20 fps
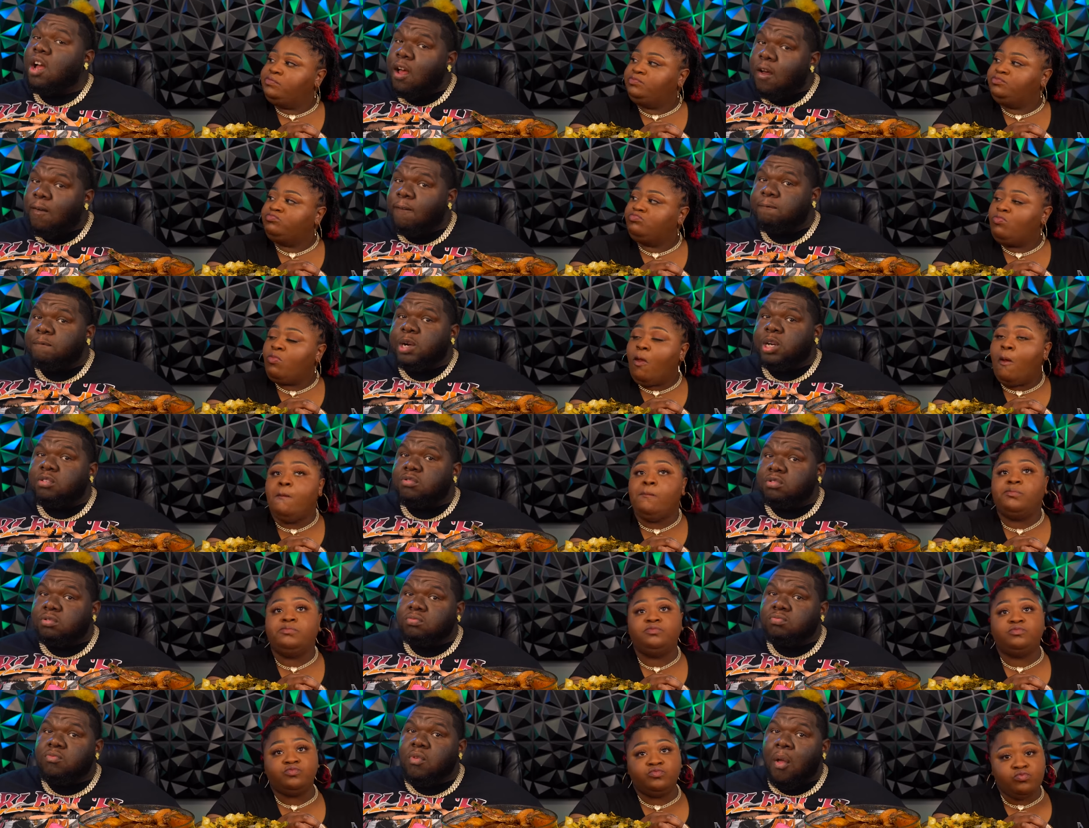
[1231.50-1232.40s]
Speaker 1: call 1st
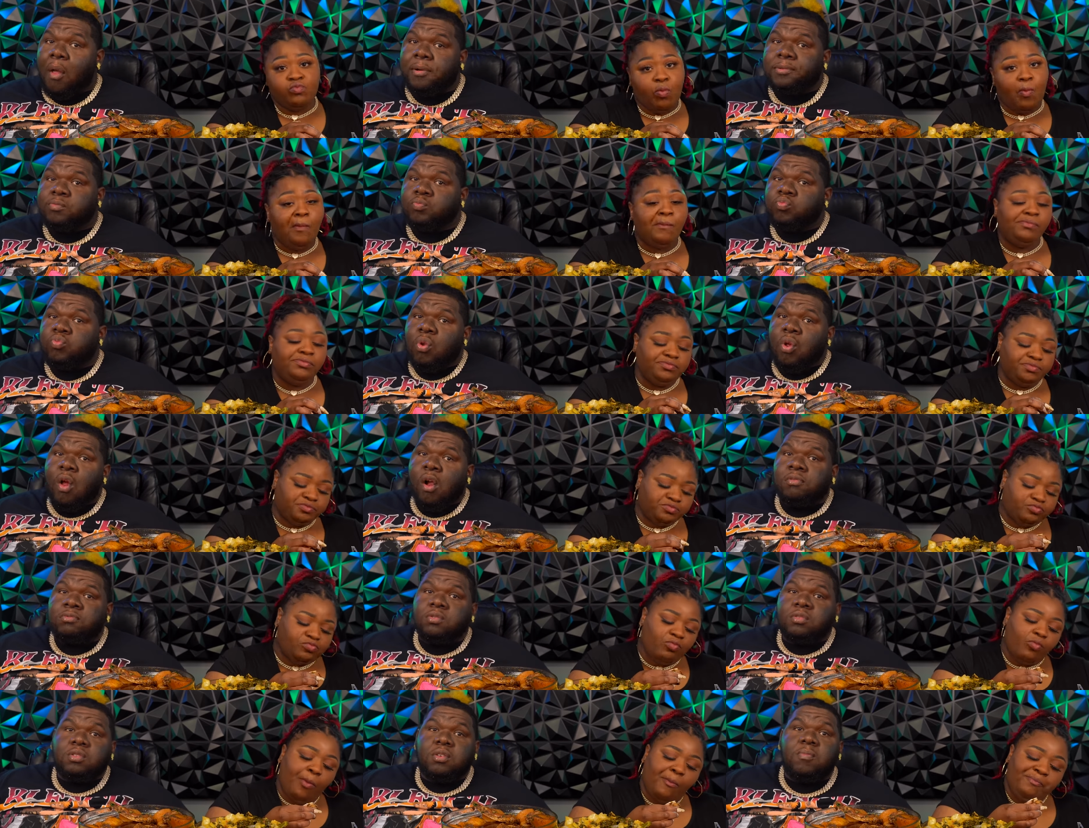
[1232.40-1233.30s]
mm -hmm.
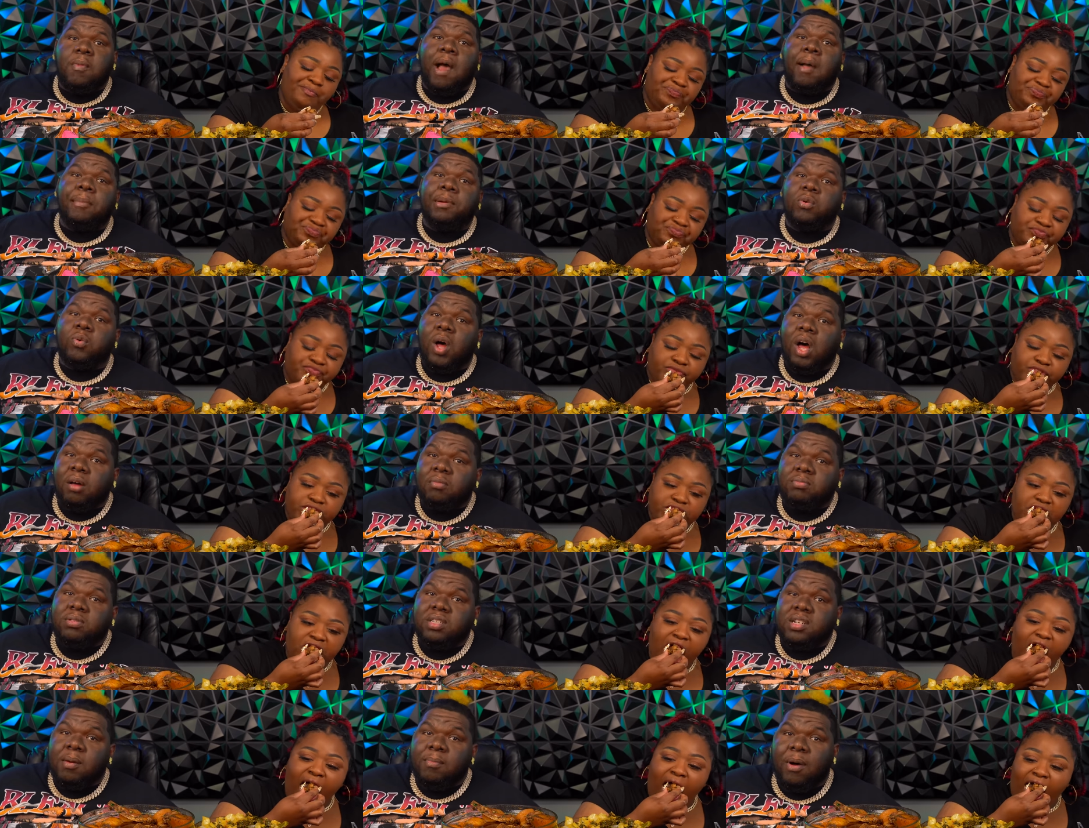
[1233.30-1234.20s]
you might be
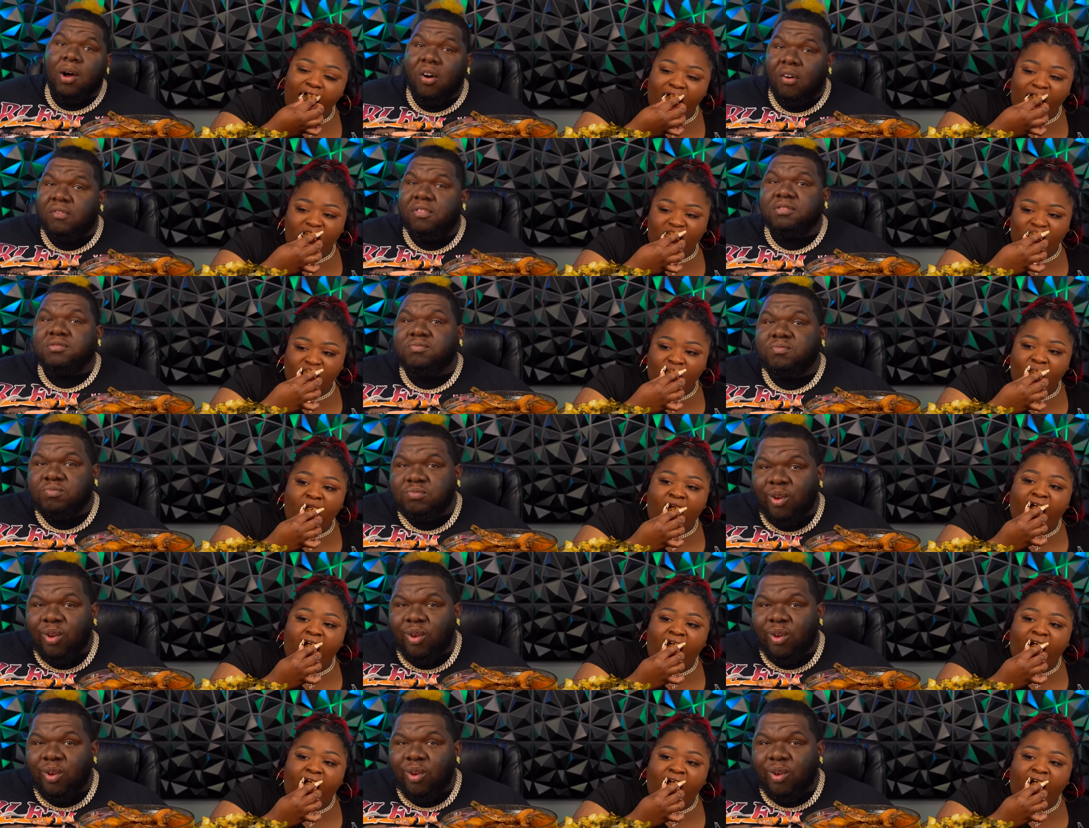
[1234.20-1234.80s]
welcome to come over.